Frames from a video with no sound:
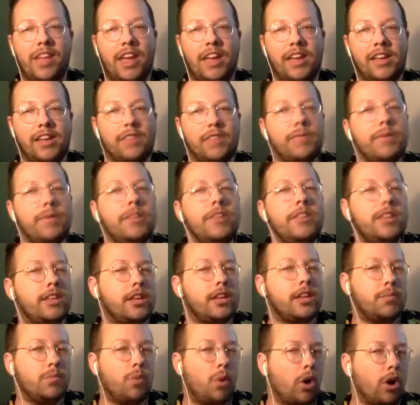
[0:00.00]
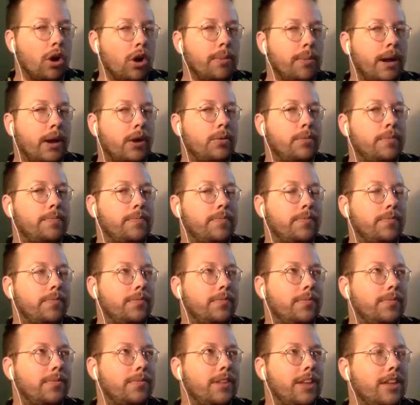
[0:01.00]
I have been thinking more about,
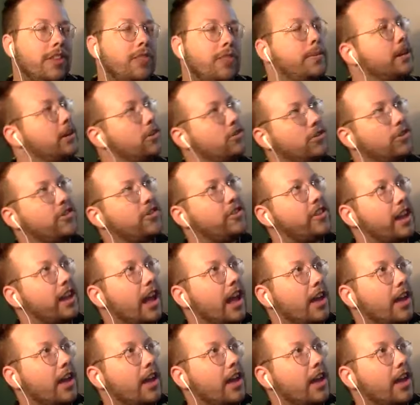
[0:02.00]
it's been interesting.